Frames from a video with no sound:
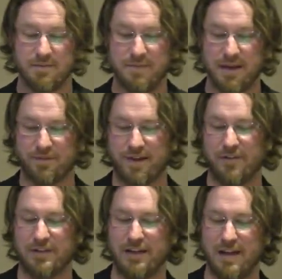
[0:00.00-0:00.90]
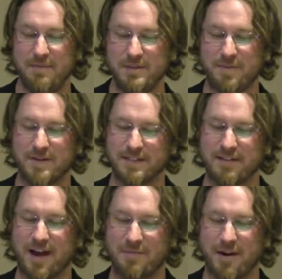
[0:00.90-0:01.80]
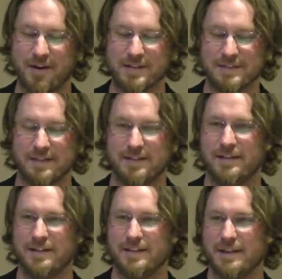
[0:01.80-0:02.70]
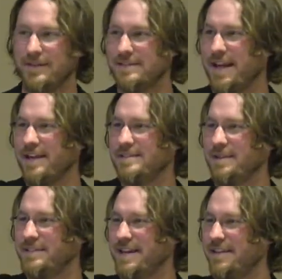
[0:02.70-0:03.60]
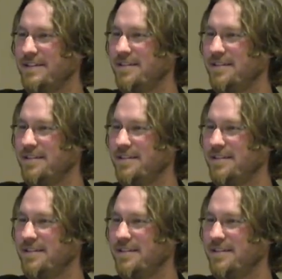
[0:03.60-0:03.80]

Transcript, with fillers: being found in image parsing libraries. Come on, say it. Someone say